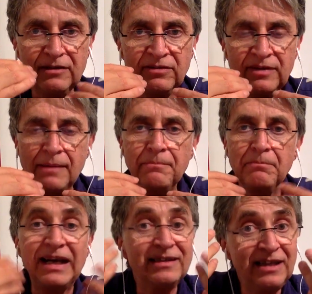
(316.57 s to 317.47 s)
some
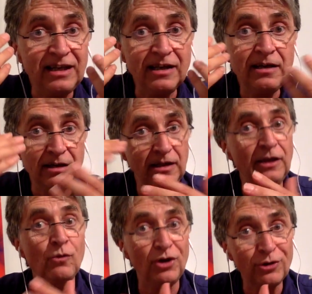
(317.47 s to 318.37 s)
bacteria,
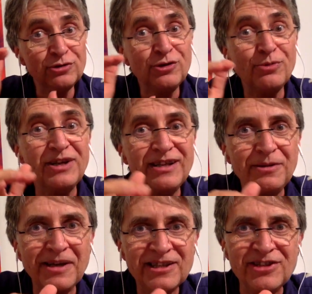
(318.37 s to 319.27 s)
it will also bring
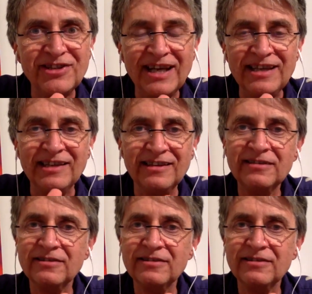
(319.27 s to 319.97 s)
the bacteria in.